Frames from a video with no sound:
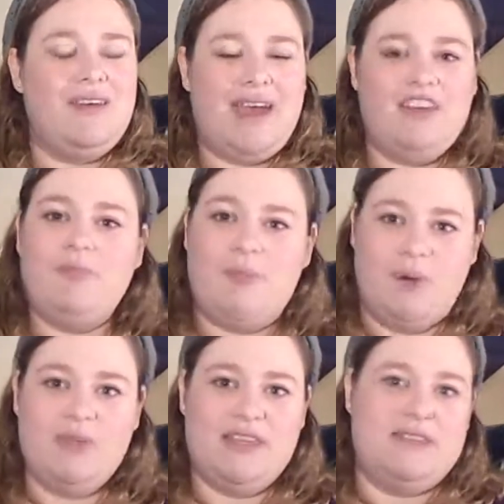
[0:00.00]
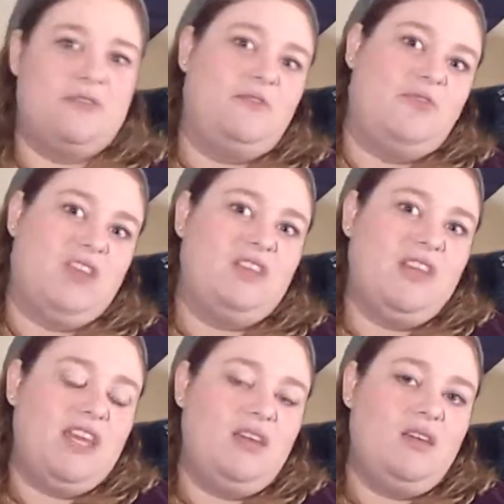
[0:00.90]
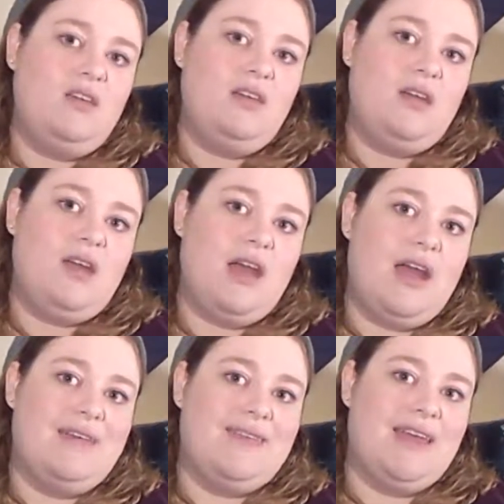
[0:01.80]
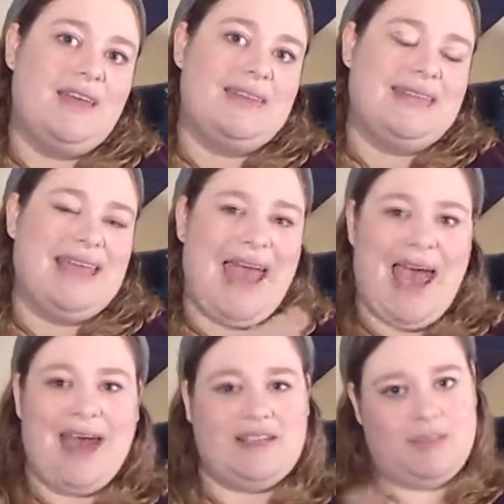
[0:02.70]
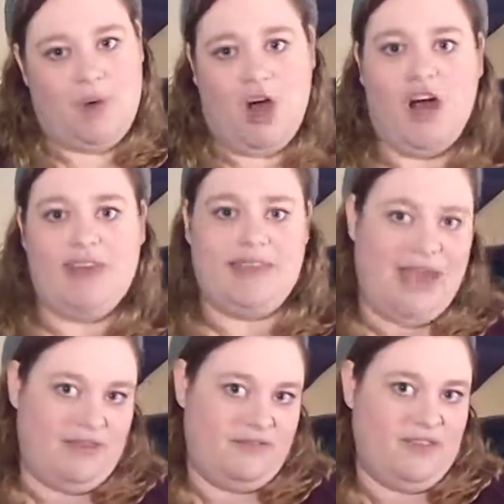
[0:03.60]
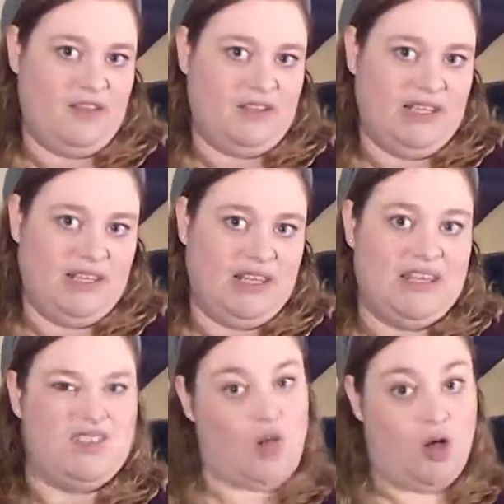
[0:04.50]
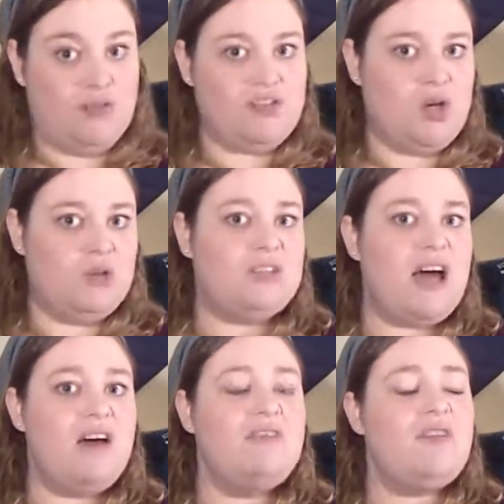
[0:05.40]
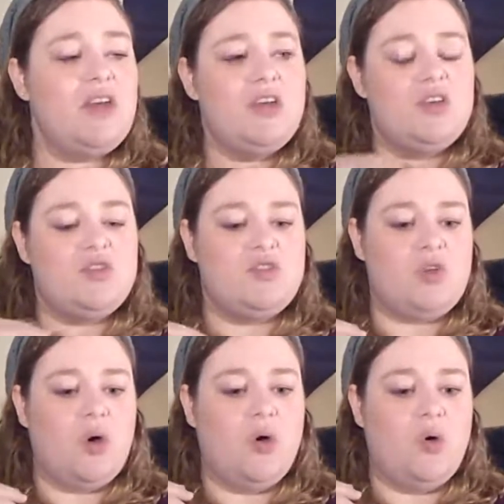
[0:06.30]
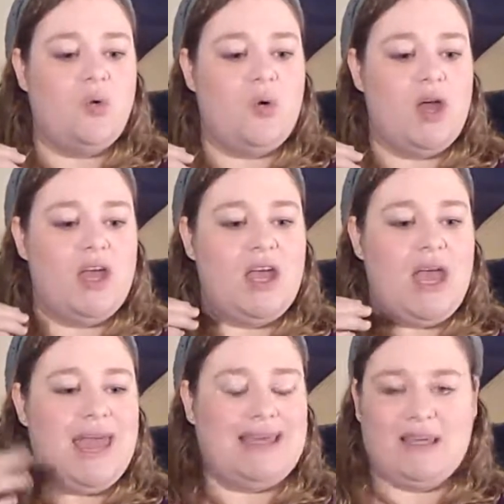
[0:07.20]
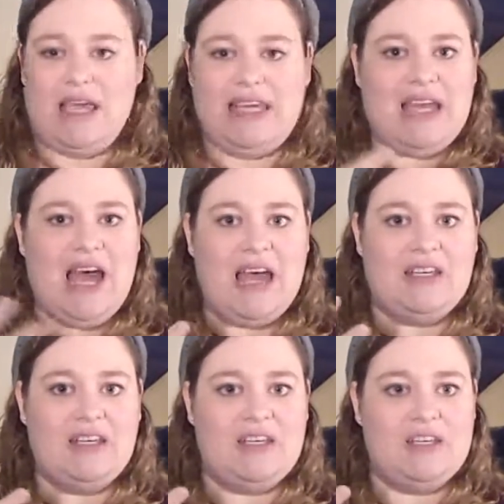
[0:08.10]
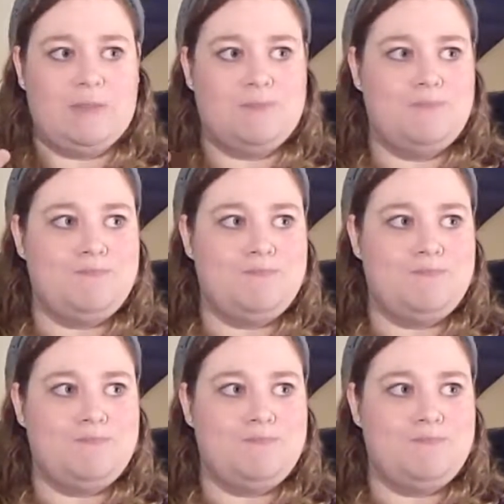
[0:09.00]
kind of both. It's a feeling, and then the act upon that feeling is also love. So it kind of